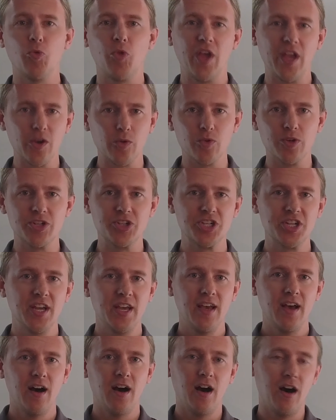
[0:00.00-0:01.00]
language
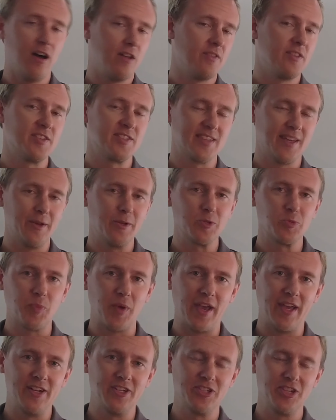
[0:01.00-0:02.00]
on the sales
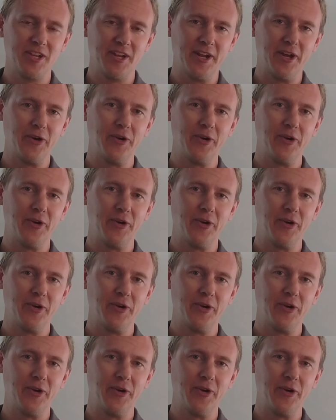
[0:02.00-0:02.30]
page.